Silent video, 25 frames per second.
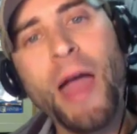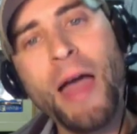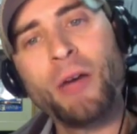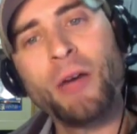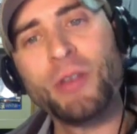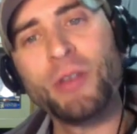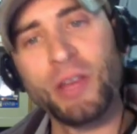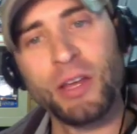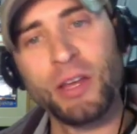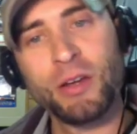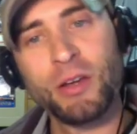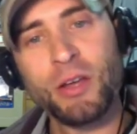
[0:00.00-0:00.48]

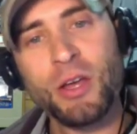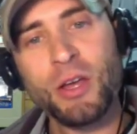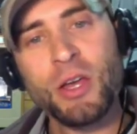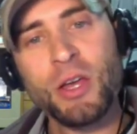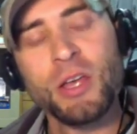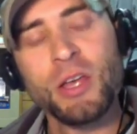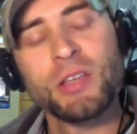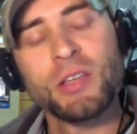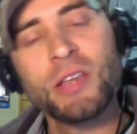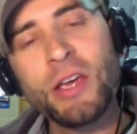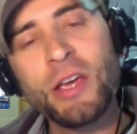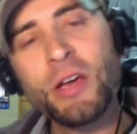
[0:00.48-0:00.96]
it.
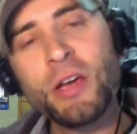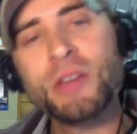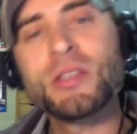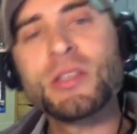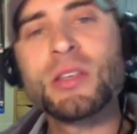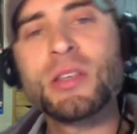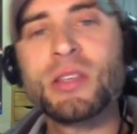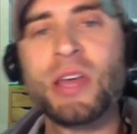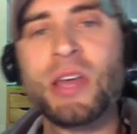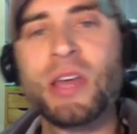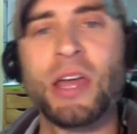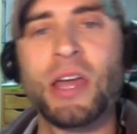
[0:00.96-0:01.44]
So here's the
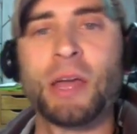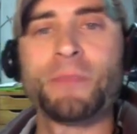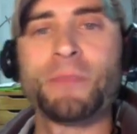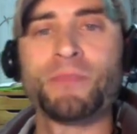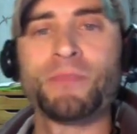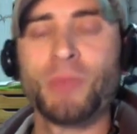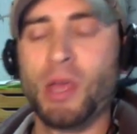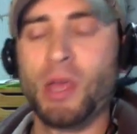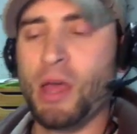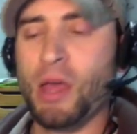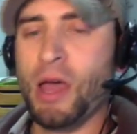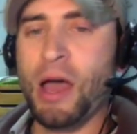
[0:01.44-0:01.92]
thing.
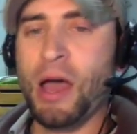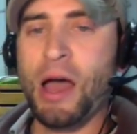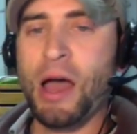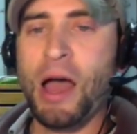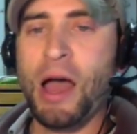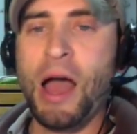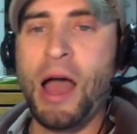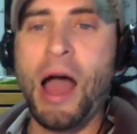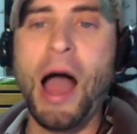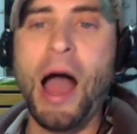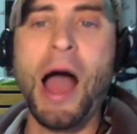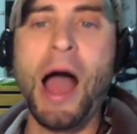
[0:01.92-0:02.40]

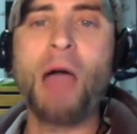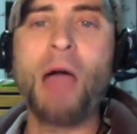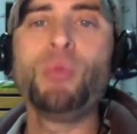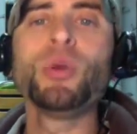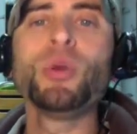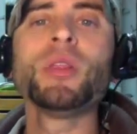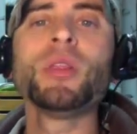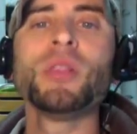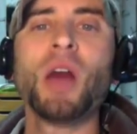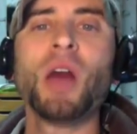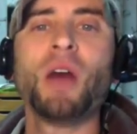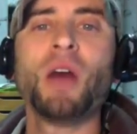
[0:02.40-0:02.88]
I would
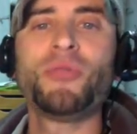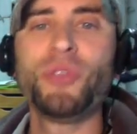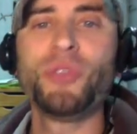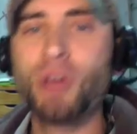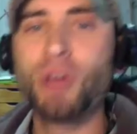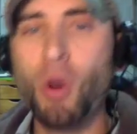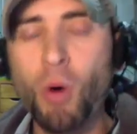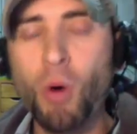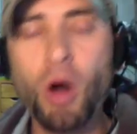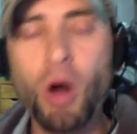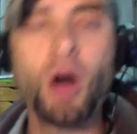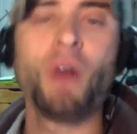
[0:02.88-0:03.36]
love to
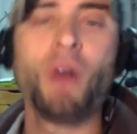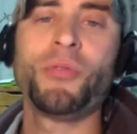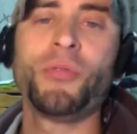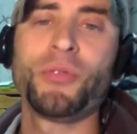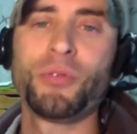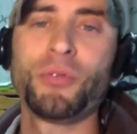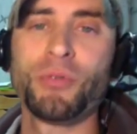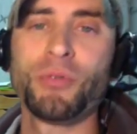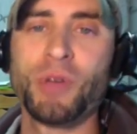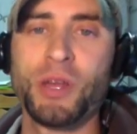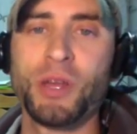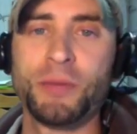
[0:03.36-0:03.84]
go
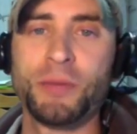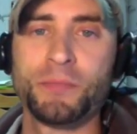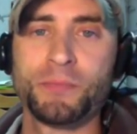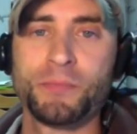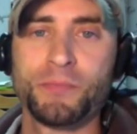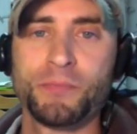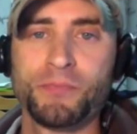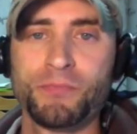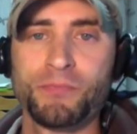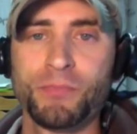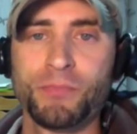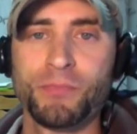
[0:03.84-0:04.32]
off-grid
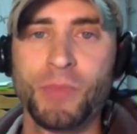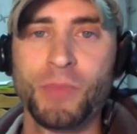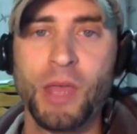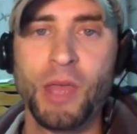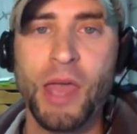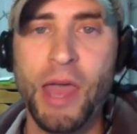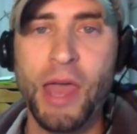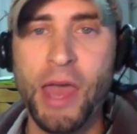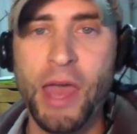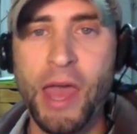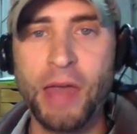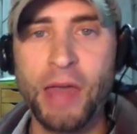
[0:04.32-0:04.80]

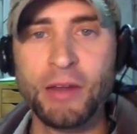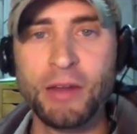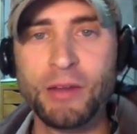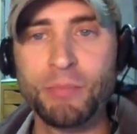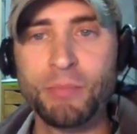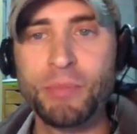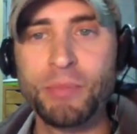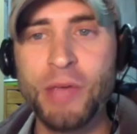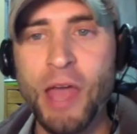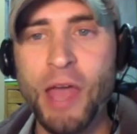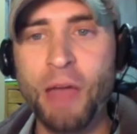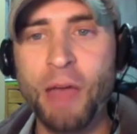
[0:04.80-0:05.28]
and
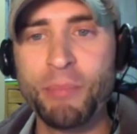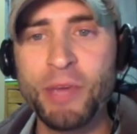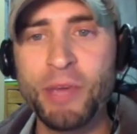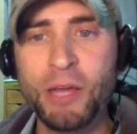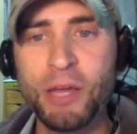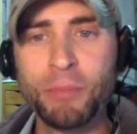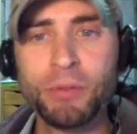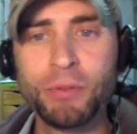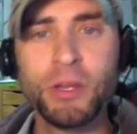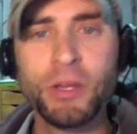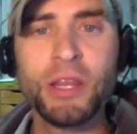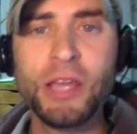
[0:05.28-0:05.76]
be
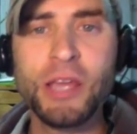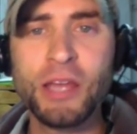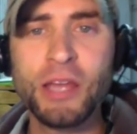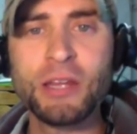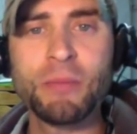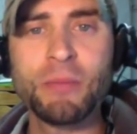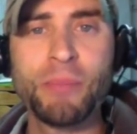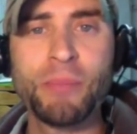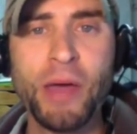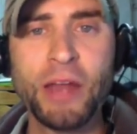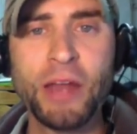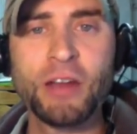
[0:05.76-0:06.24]
completely
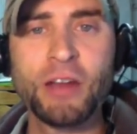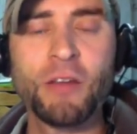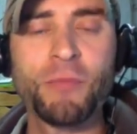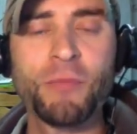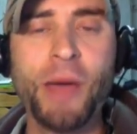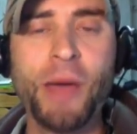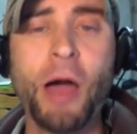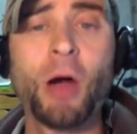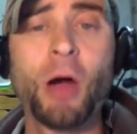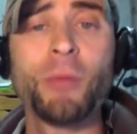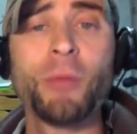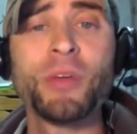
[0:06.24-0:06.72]
independent of
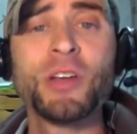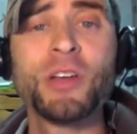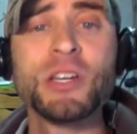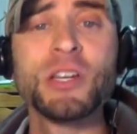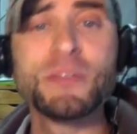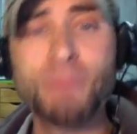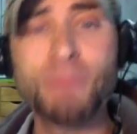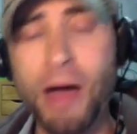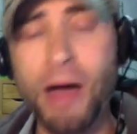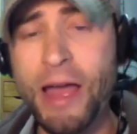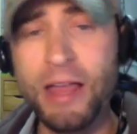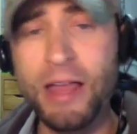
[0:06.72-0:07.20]
power, because
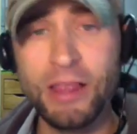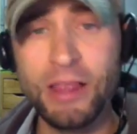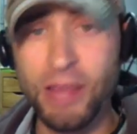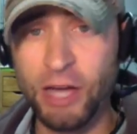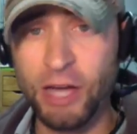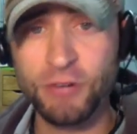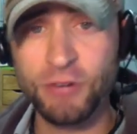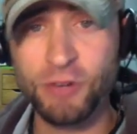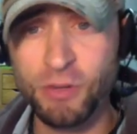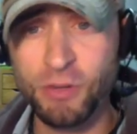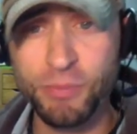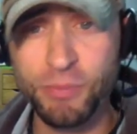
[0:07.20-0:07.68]
my
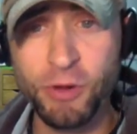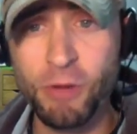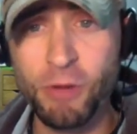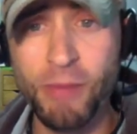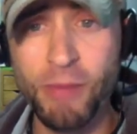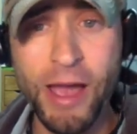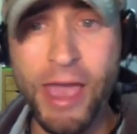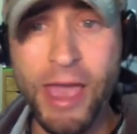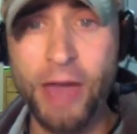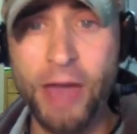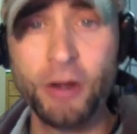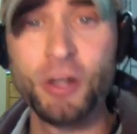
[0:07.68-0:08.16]
electric bill,
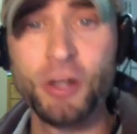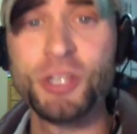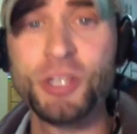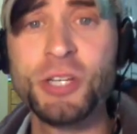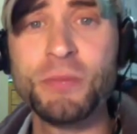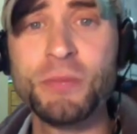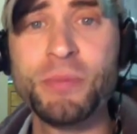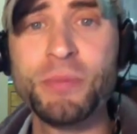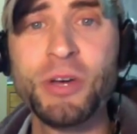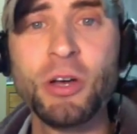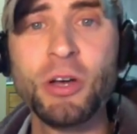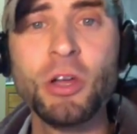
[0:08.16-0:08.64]
my energy
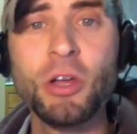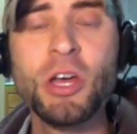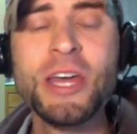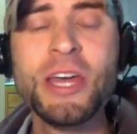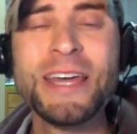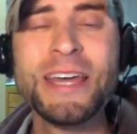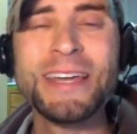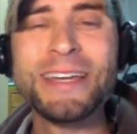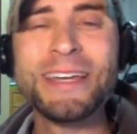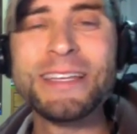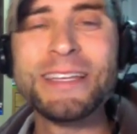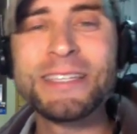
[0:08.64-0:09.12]
bill
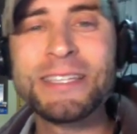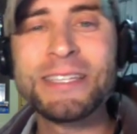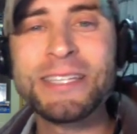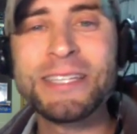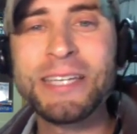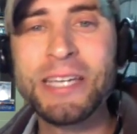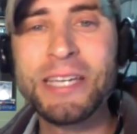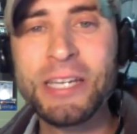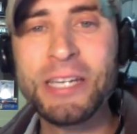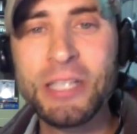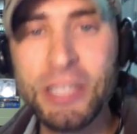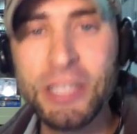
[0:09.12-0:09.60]
is
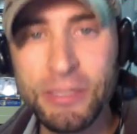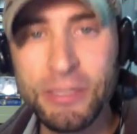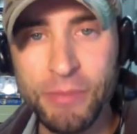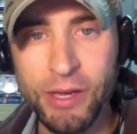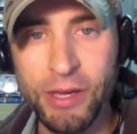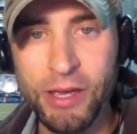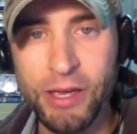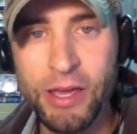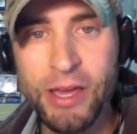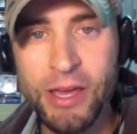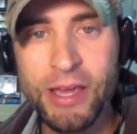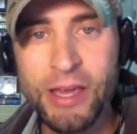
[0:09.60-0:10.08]
killing
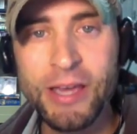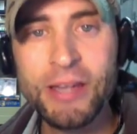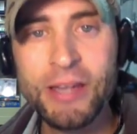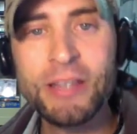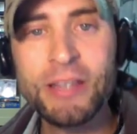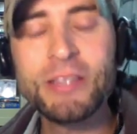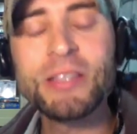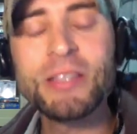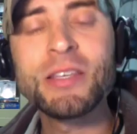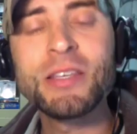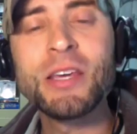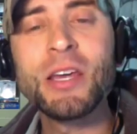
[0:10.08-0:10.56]
me. It
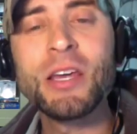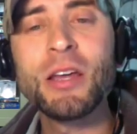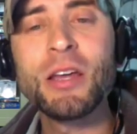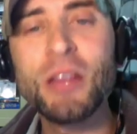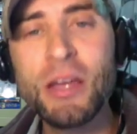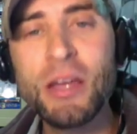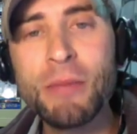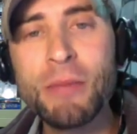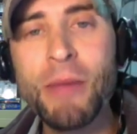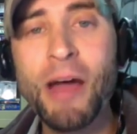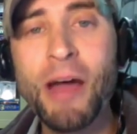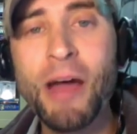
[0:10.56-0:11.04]
is
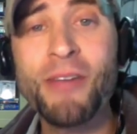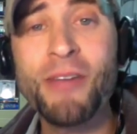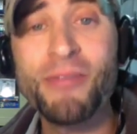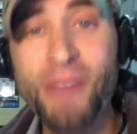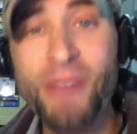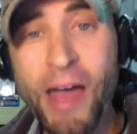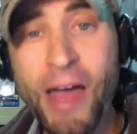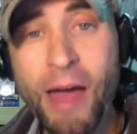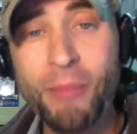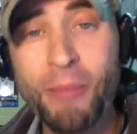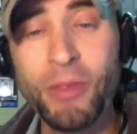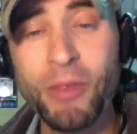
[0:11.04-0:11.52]
killing my
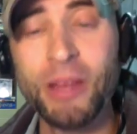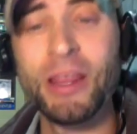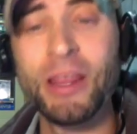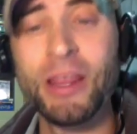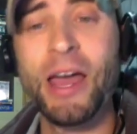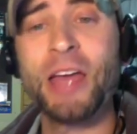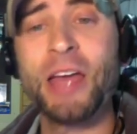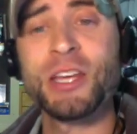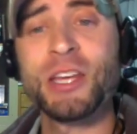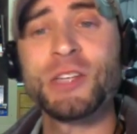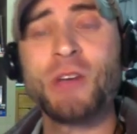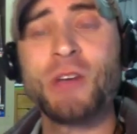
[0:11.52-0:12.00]
family.
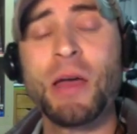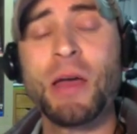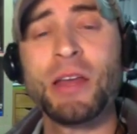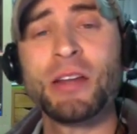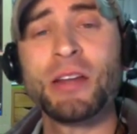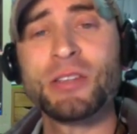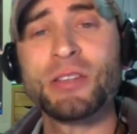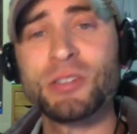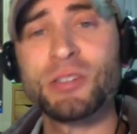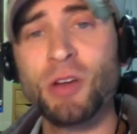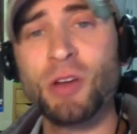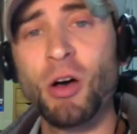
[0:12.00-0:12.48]
Last year I had
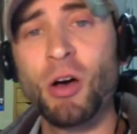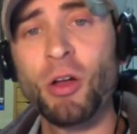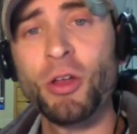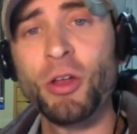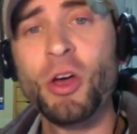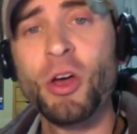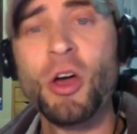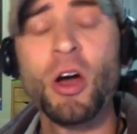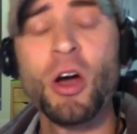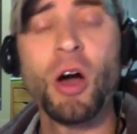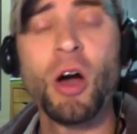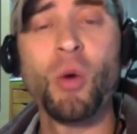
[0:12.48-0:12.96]
installed
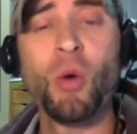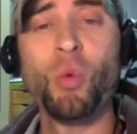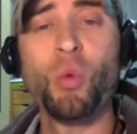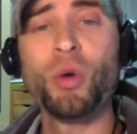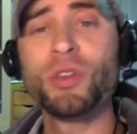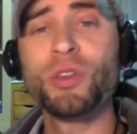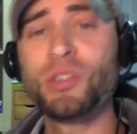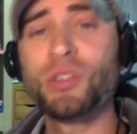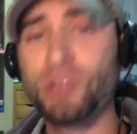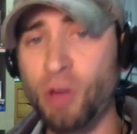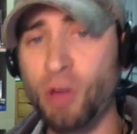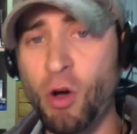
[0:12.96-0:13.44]
a wood
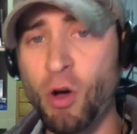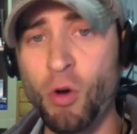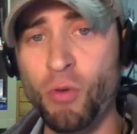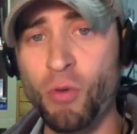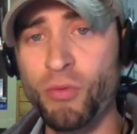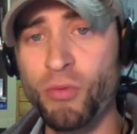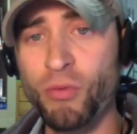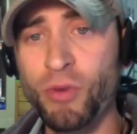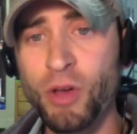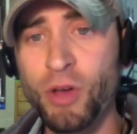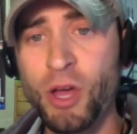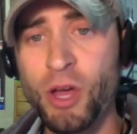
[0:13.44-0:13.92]

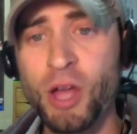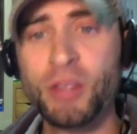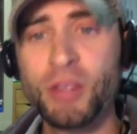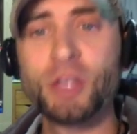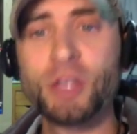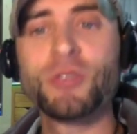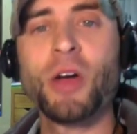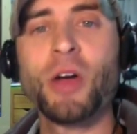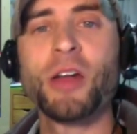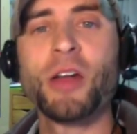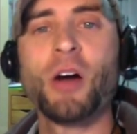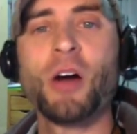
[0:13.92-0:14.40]
stove to
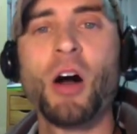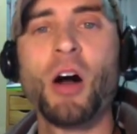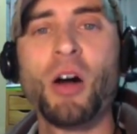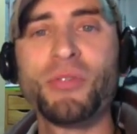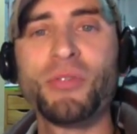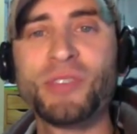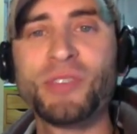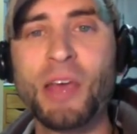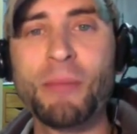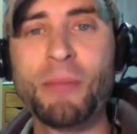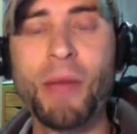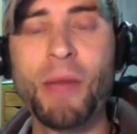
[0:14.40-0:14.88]
try to
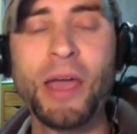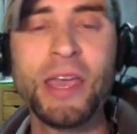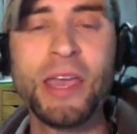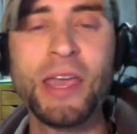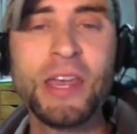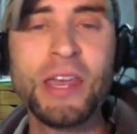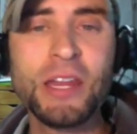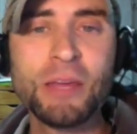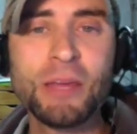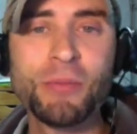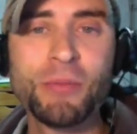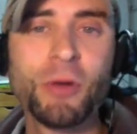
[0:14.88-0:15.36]
offset my
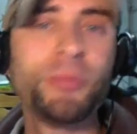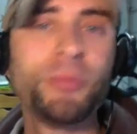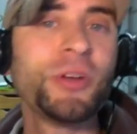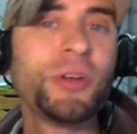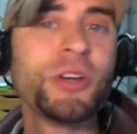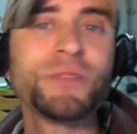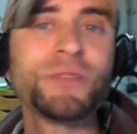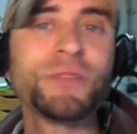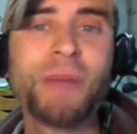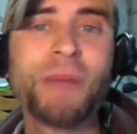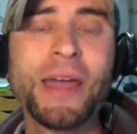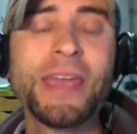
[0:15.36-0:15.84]
heating bill,
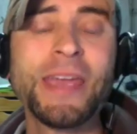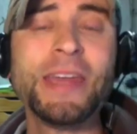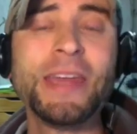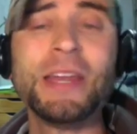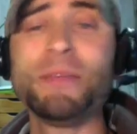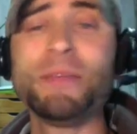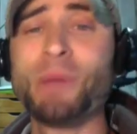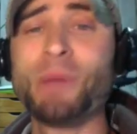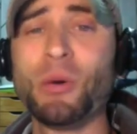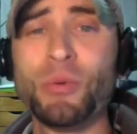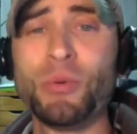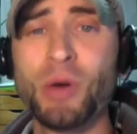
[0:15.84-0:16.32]
because my heating
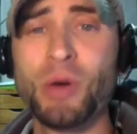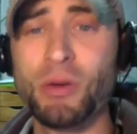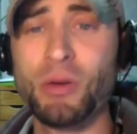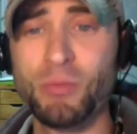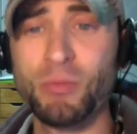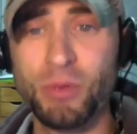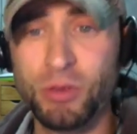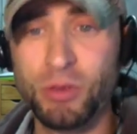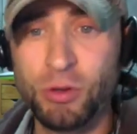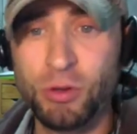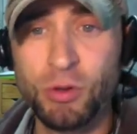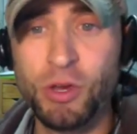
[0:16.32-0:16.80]
bill
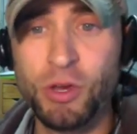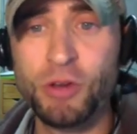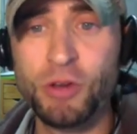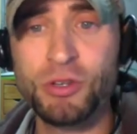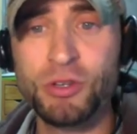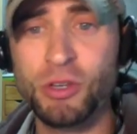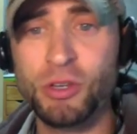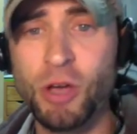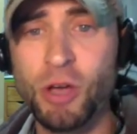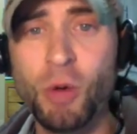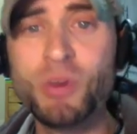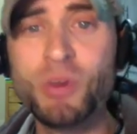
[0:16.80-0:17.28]
2 years
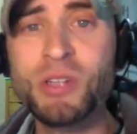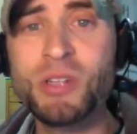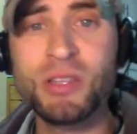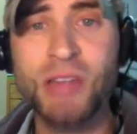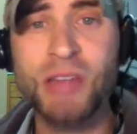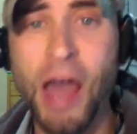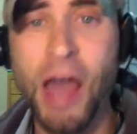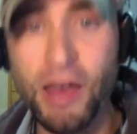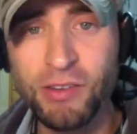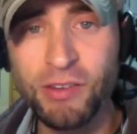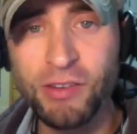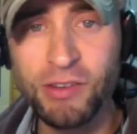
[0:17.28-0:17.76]
ago was
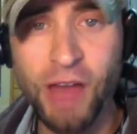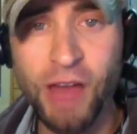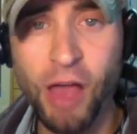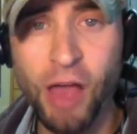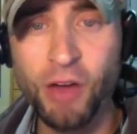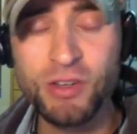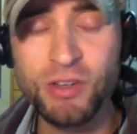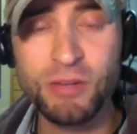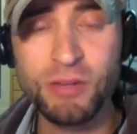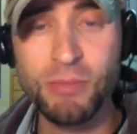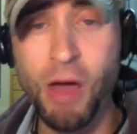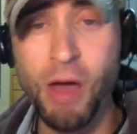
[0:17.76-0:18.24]

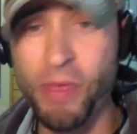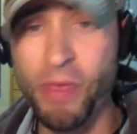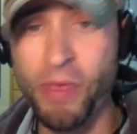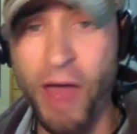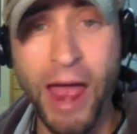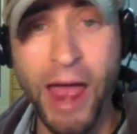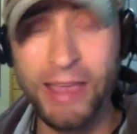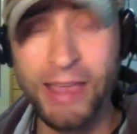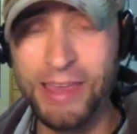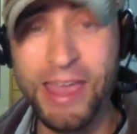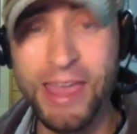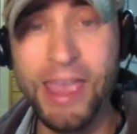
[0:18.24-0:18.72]
$1,000 a month.
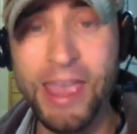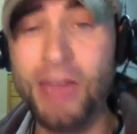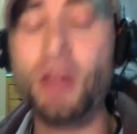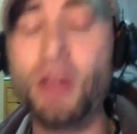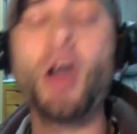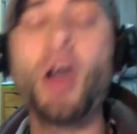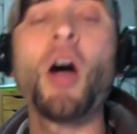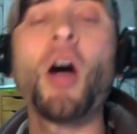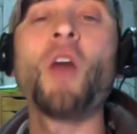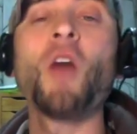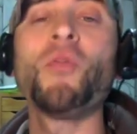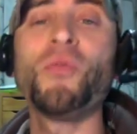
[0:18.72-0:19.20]
I can't
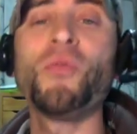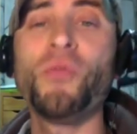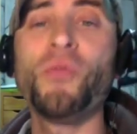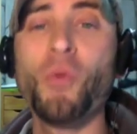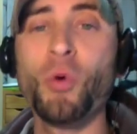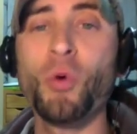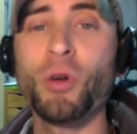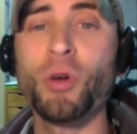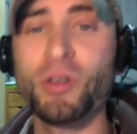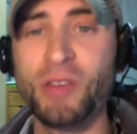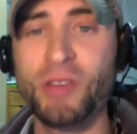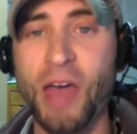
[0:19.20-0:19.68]

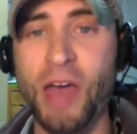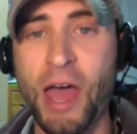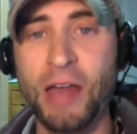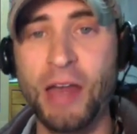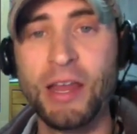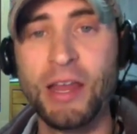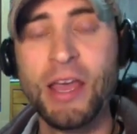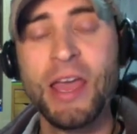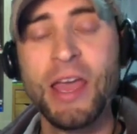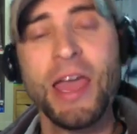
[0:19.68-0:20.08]
afford that.